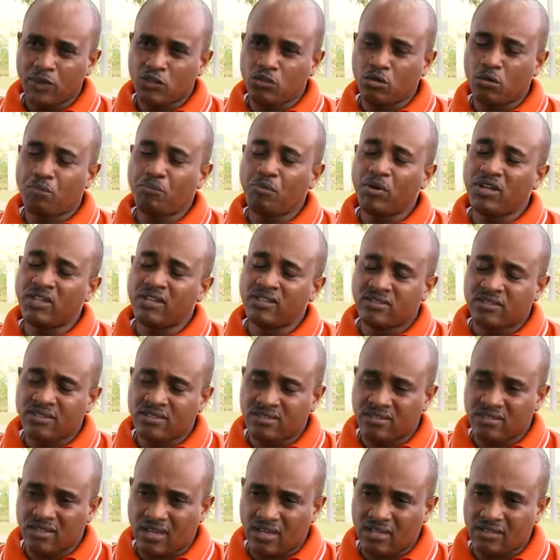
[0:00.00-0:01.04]
to
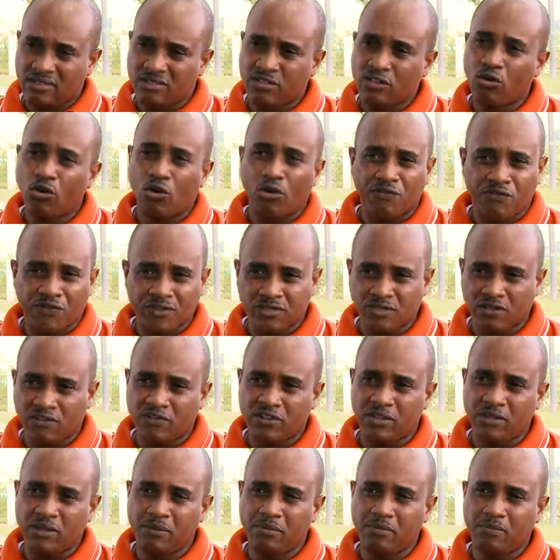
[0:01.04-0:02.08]
politicize the office of
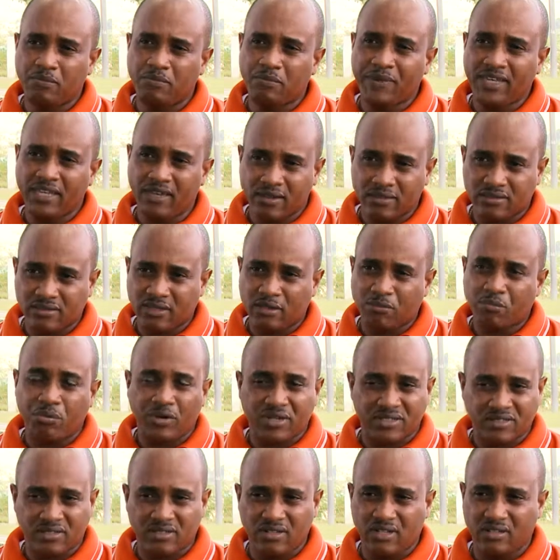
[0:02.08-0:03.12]
the PSA
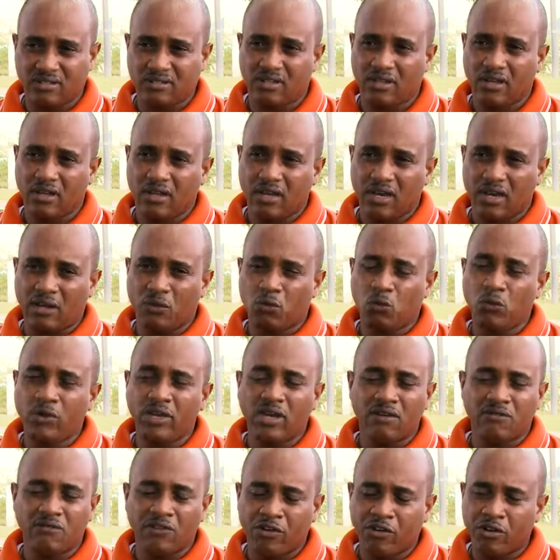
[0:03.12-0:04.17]
president, and we
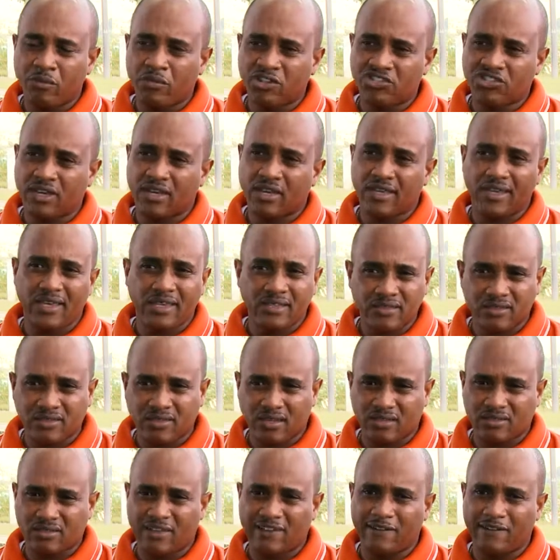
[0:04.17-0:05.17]
are very much against that.